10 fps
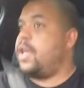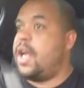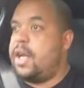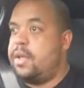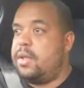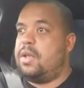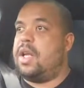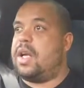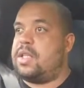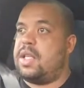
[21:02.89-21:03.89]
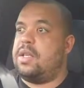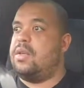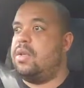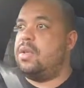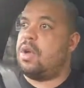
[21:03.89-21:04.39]
yeah, like I said,
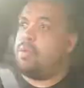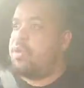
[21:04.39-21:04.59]
a